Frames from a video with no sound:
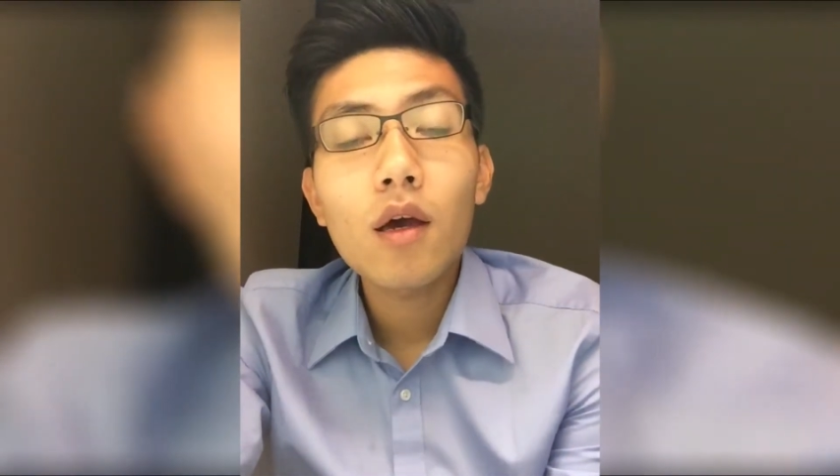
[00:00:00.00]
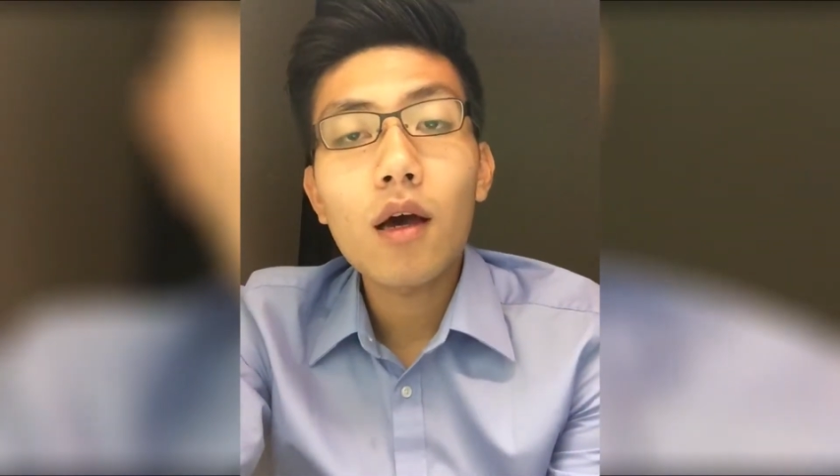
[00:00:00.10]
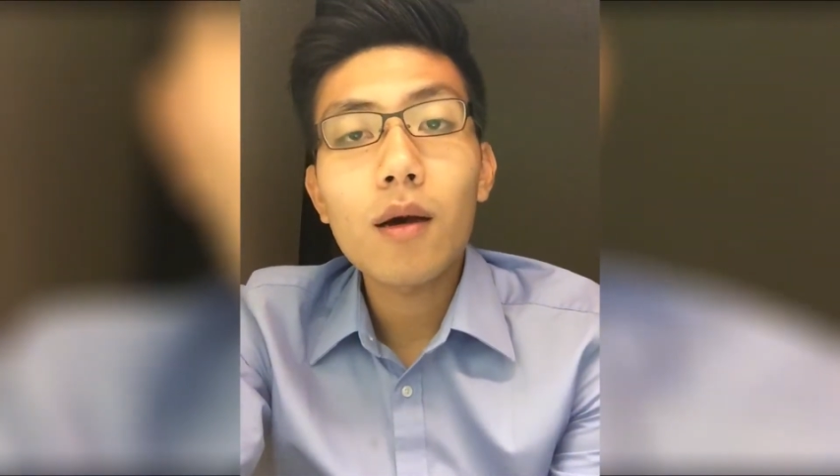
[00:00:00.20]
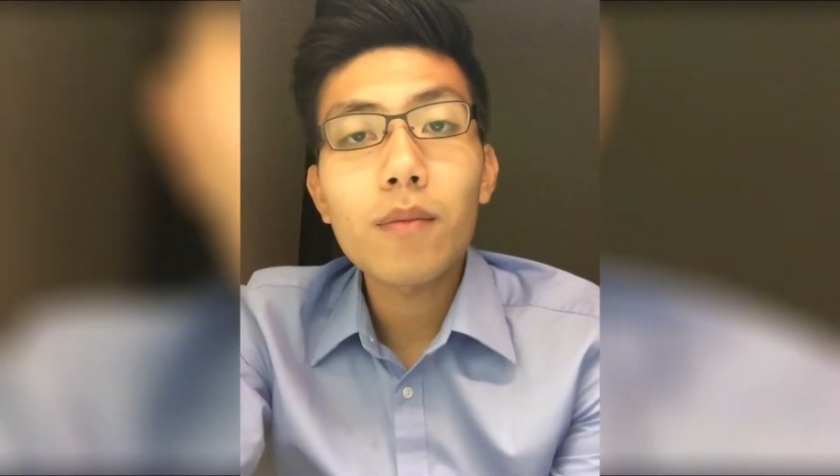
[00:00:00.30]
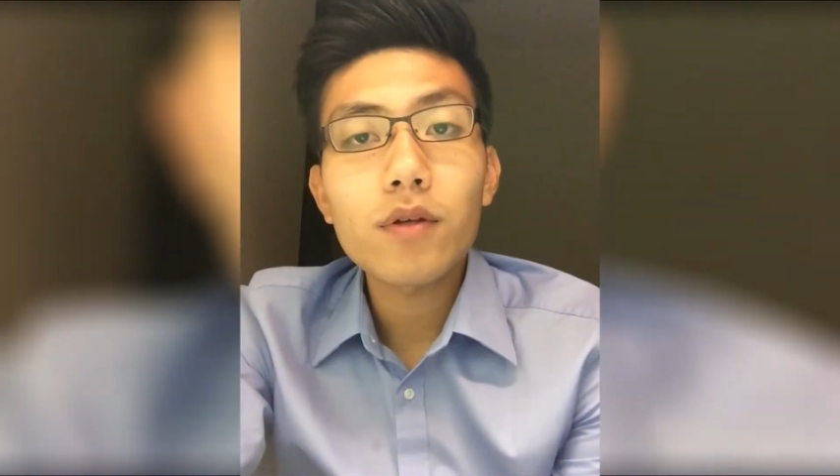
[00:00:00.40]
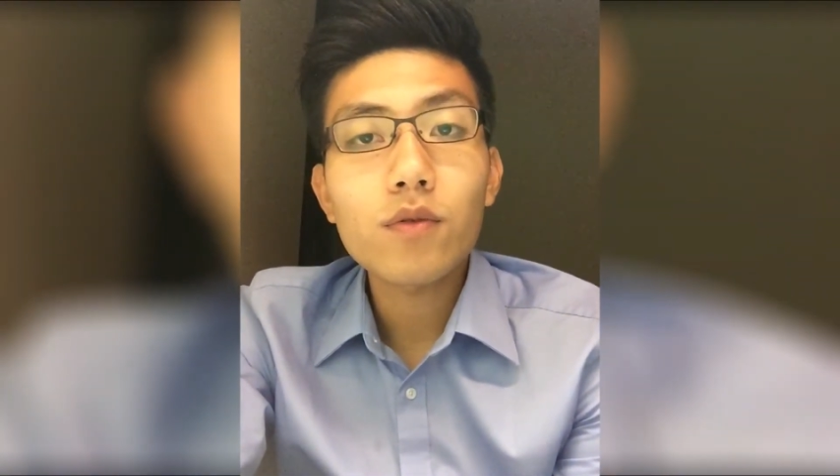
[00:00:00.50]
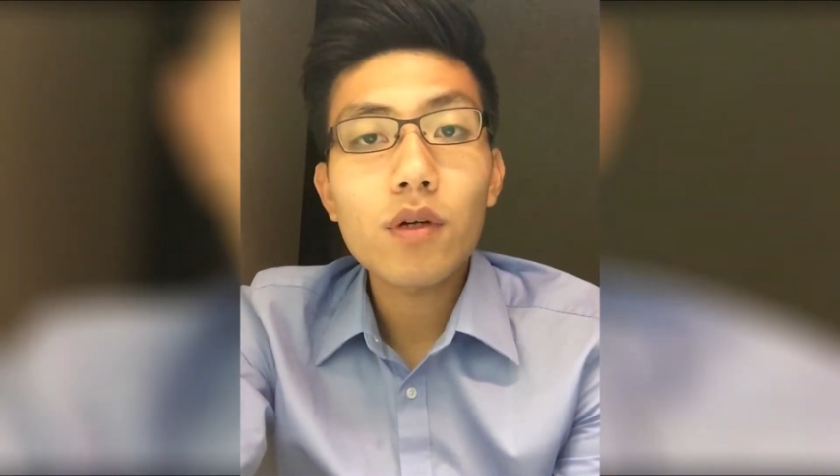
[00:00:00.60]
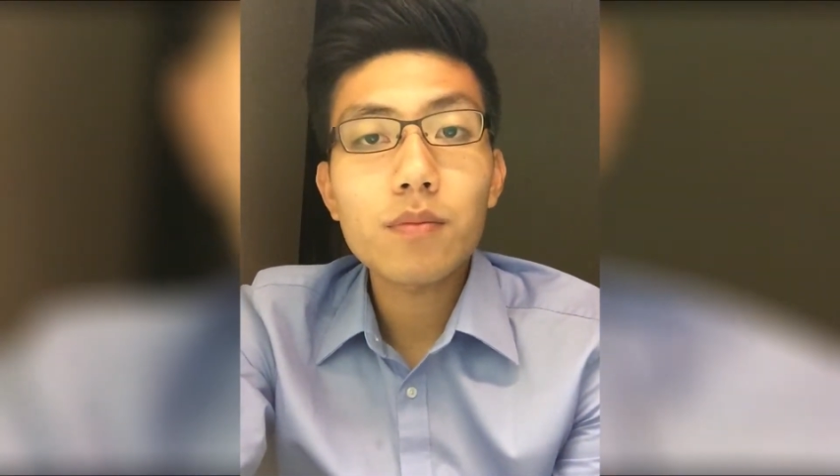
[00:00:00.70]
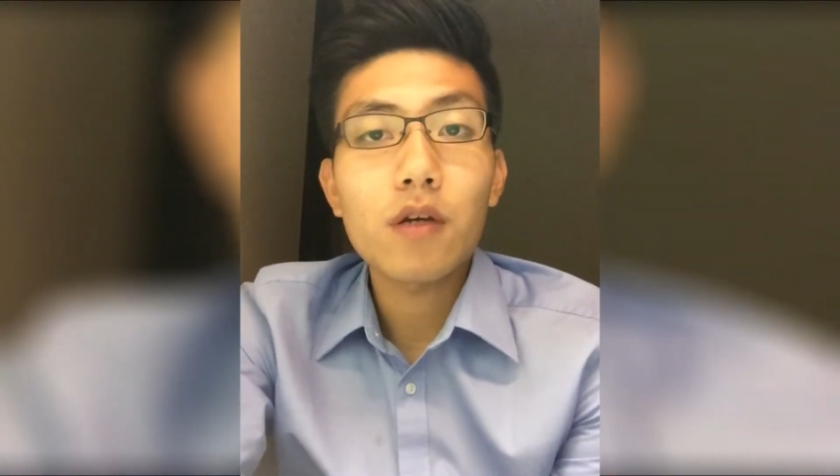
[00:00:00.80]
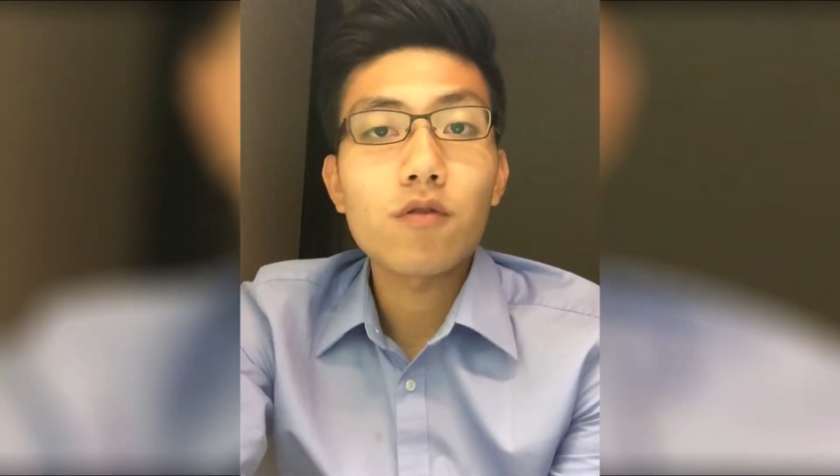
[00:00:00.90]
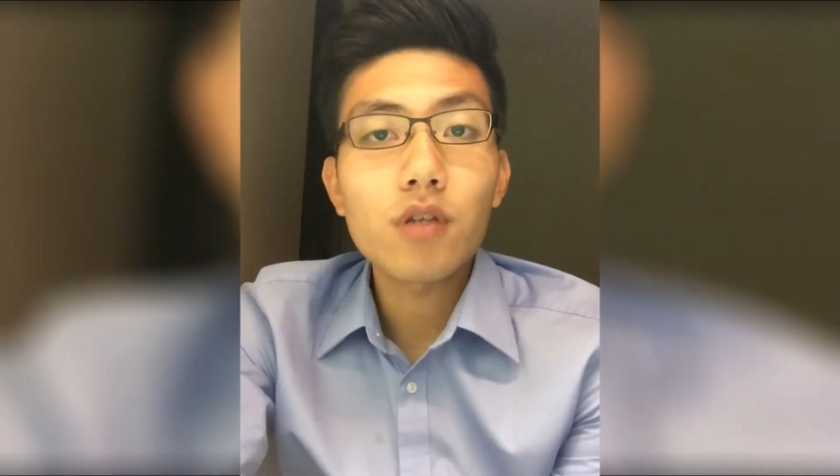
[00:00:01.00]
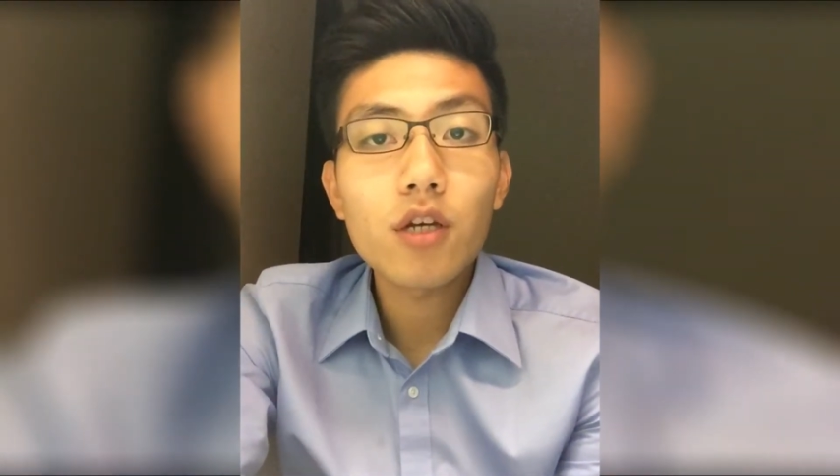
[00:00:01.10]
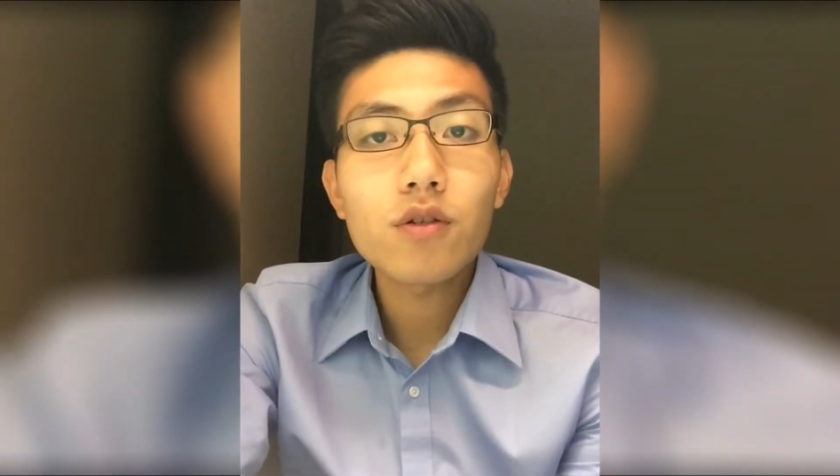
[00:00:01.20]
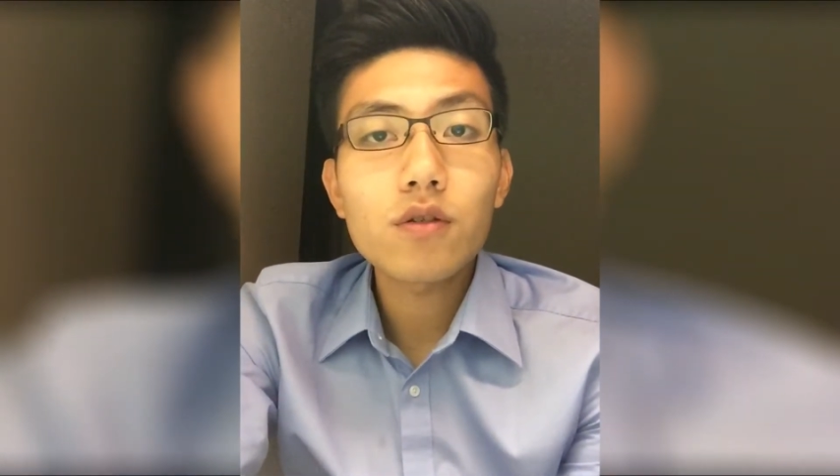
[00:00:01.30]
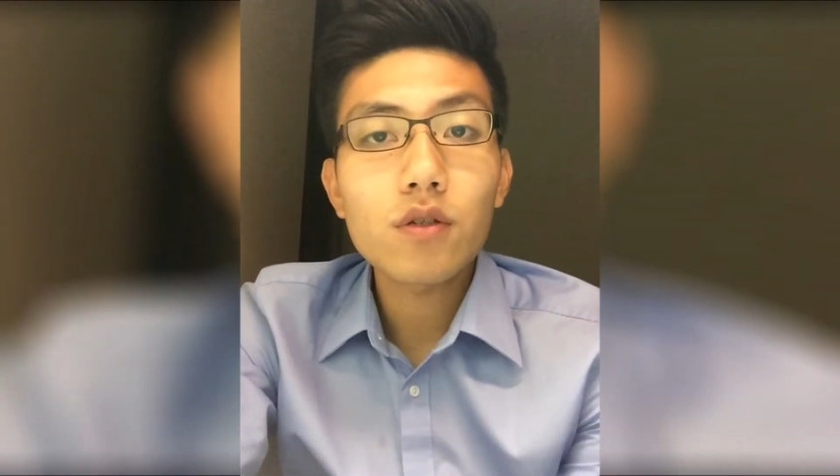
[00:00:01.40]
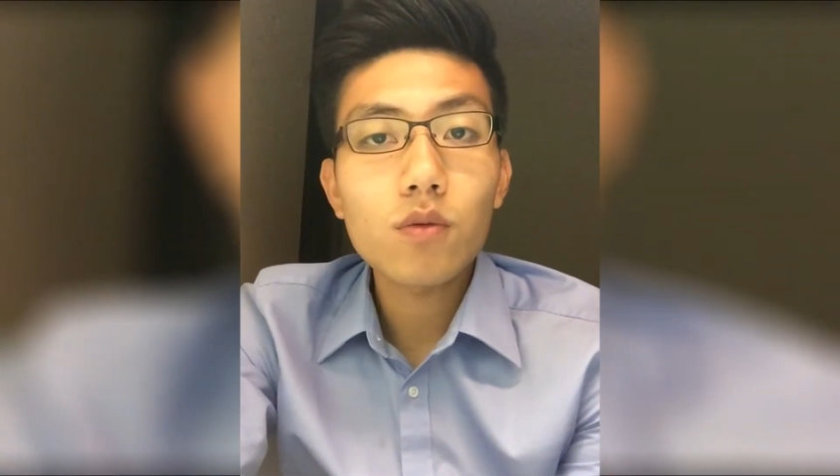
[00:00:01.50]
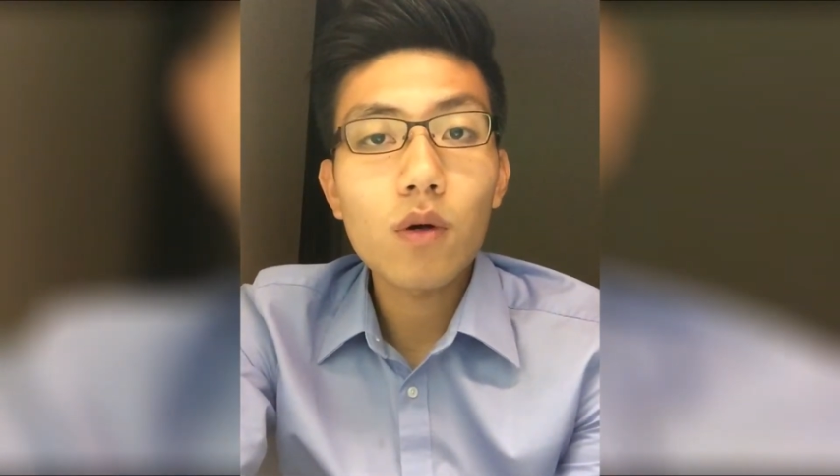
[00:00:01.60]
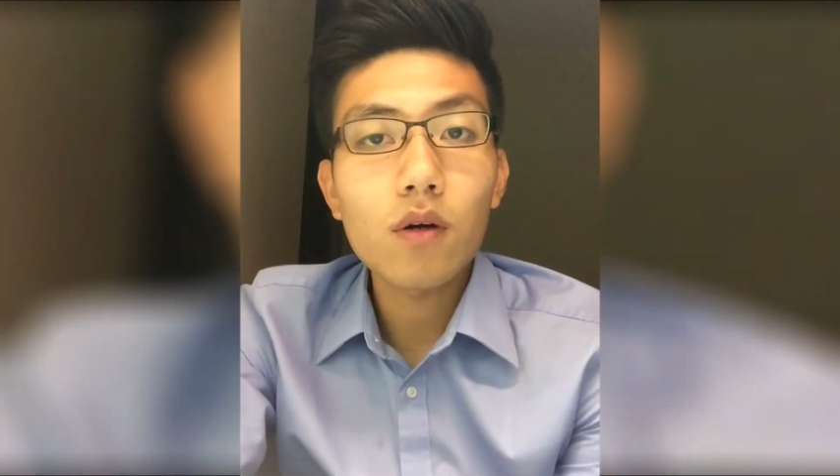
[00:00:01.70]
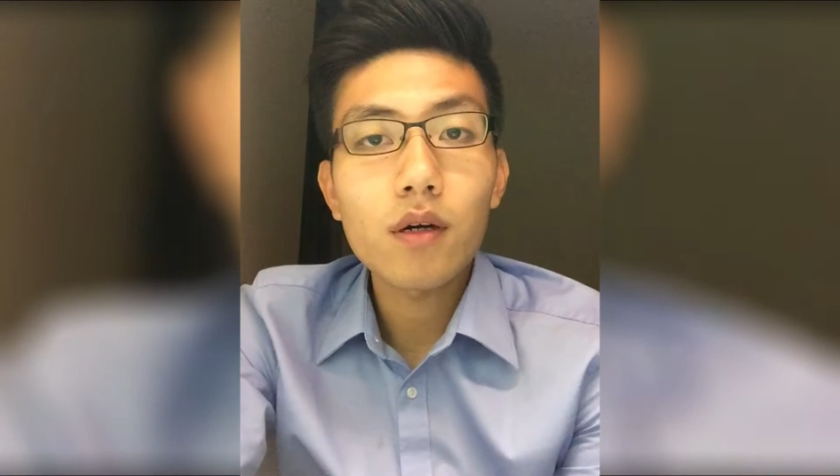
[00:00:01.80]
as well as my rotations as well,